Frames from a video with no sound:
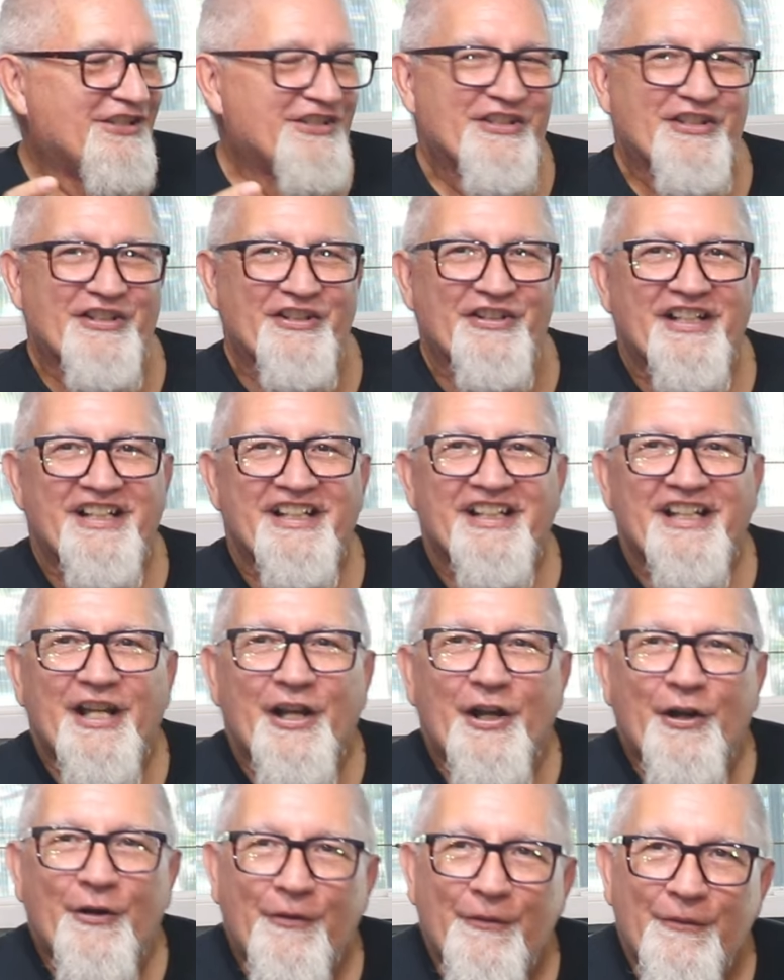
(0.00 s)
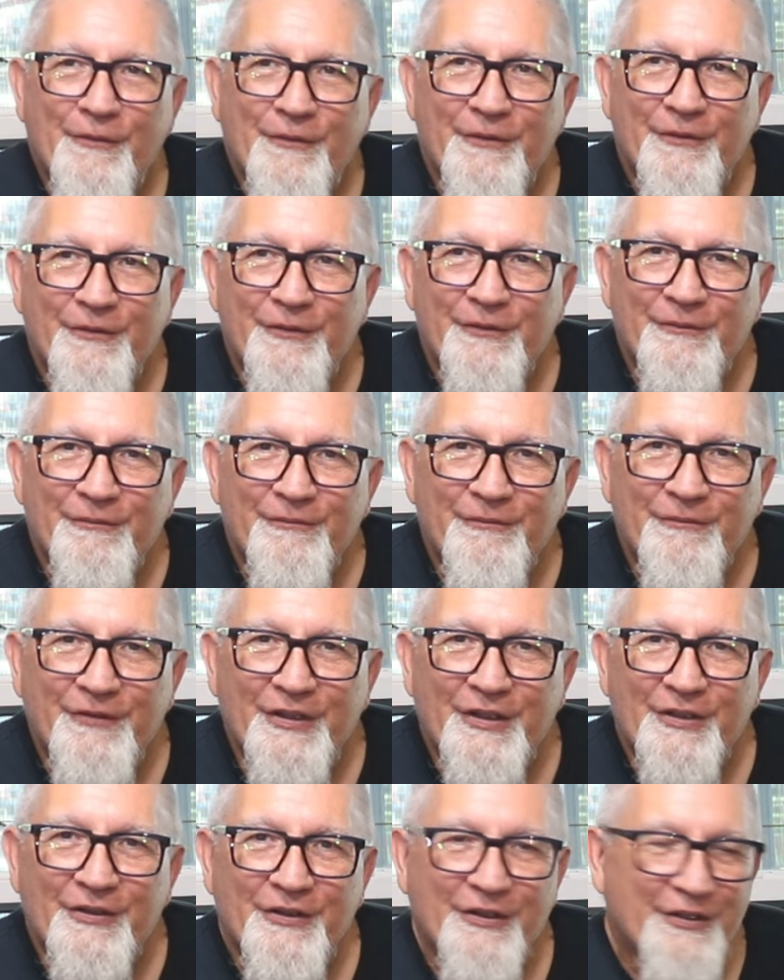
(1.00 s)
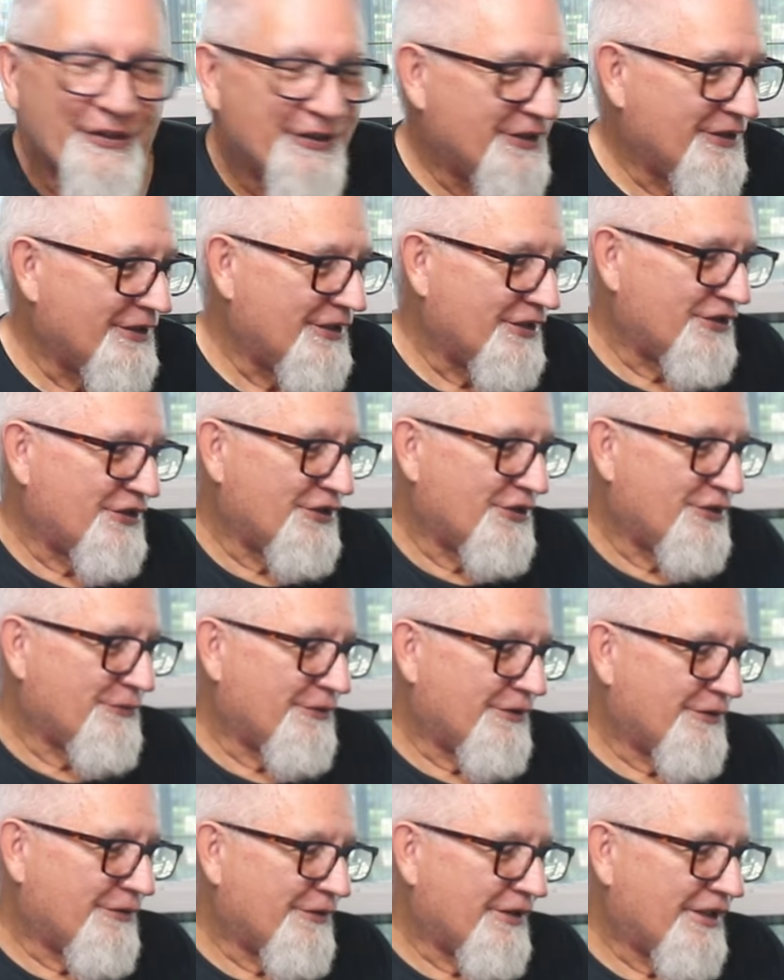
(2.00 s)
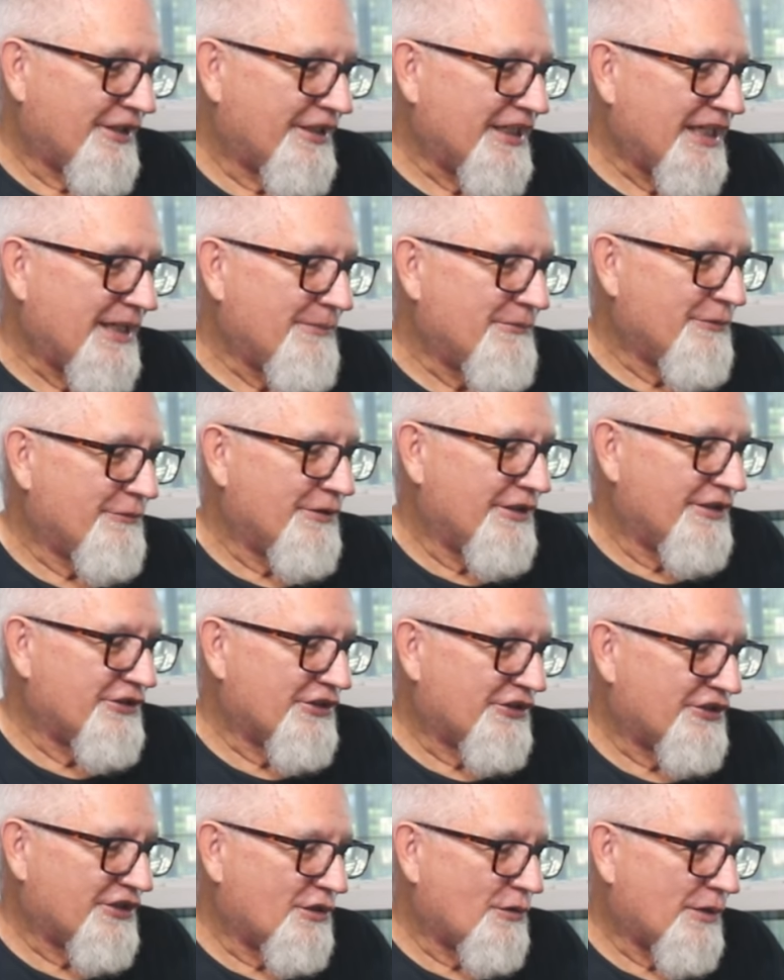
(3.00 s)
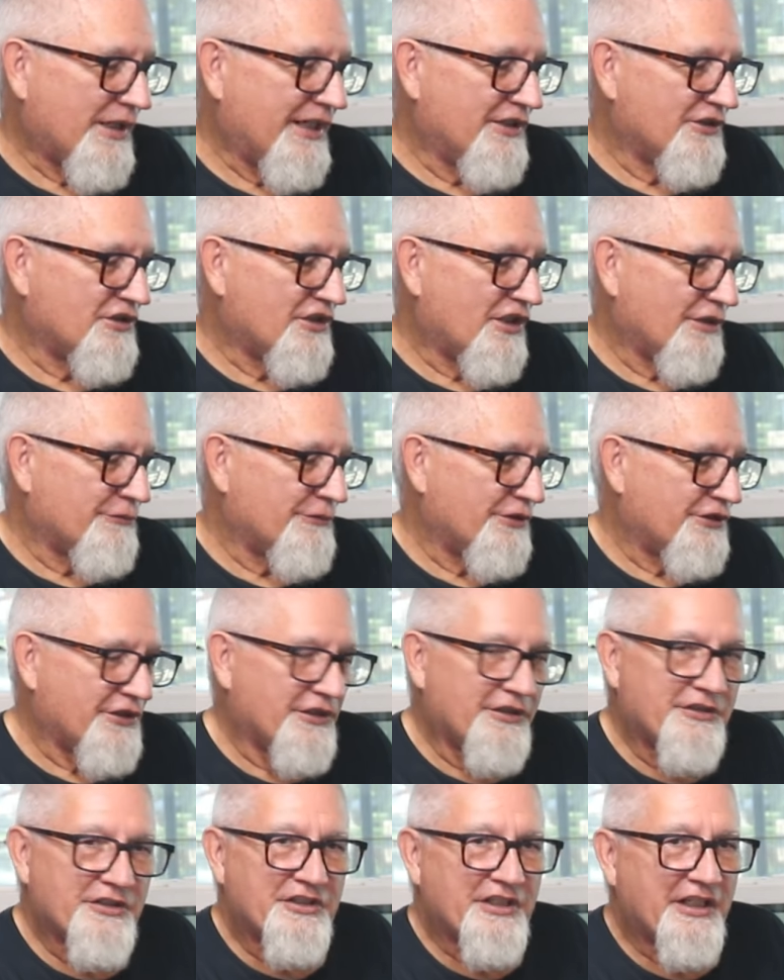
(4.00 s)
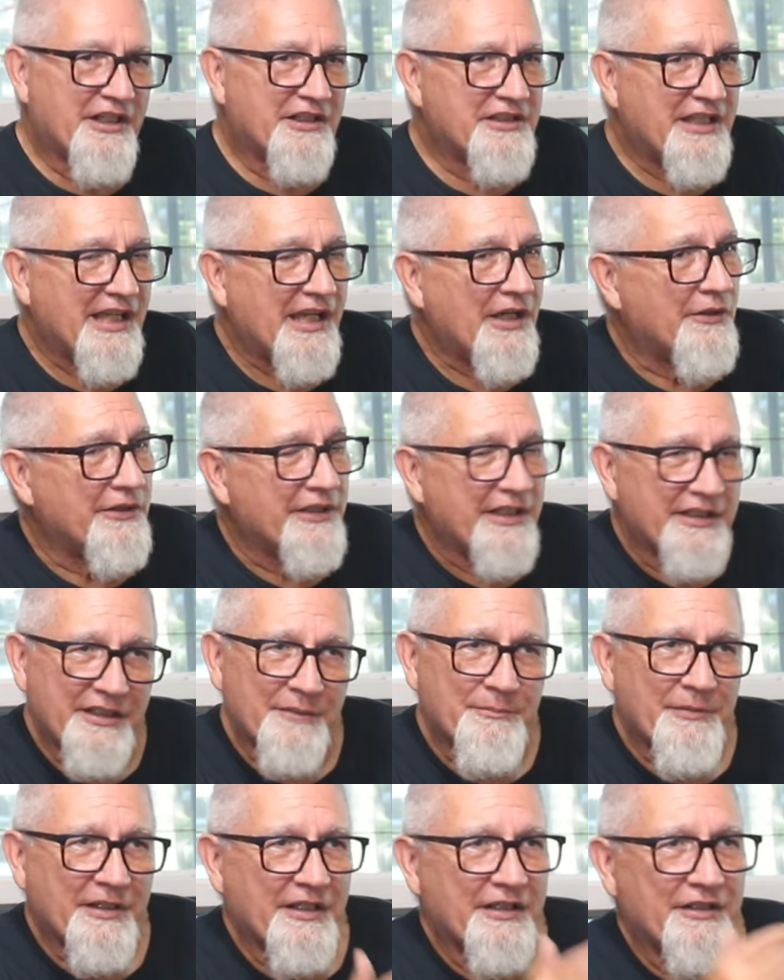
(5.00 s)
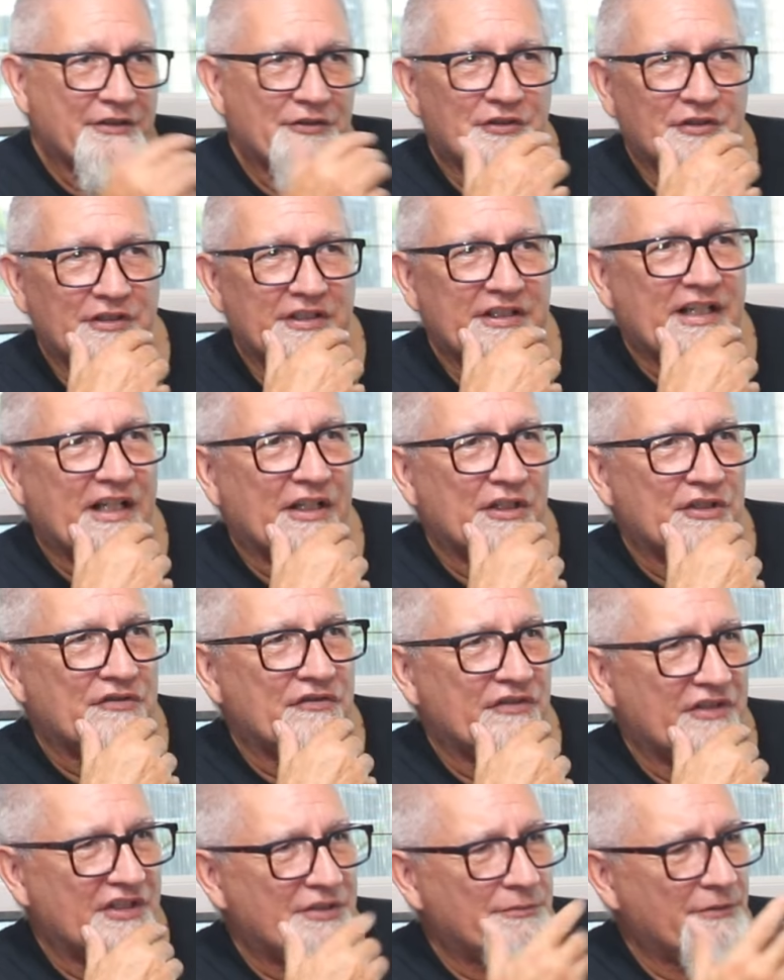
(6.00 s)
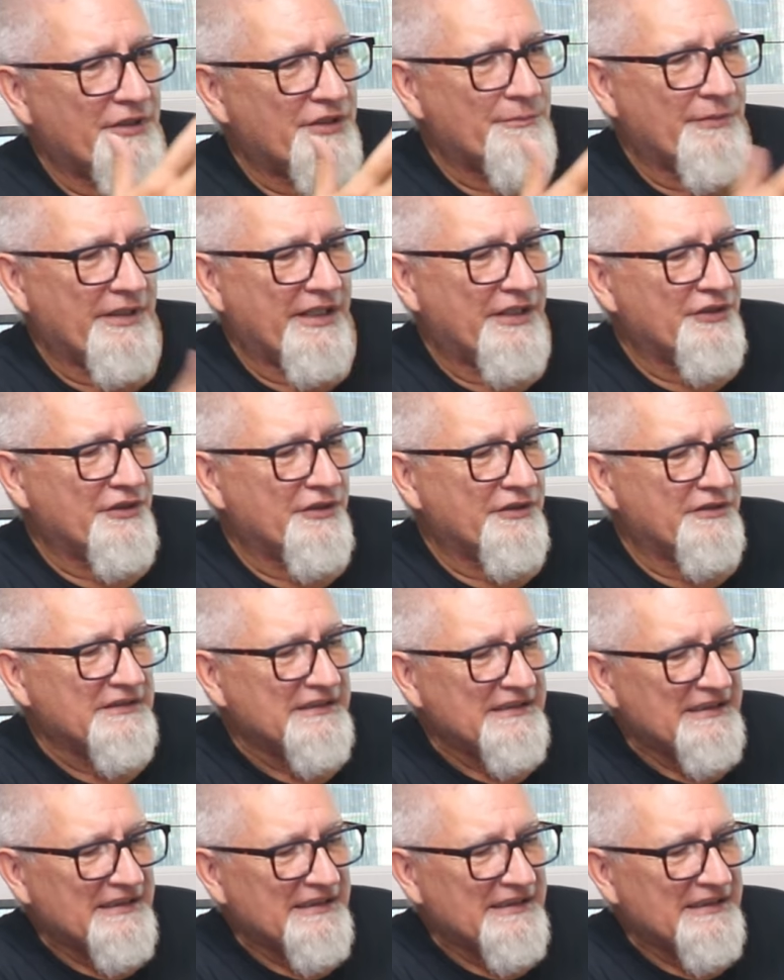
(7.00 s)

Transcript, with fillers: so put in a bad battery. That wasn't smart. This is a game that we just acquired called Return to Dark Tower, and I did pay $130 for this, but it's brand new.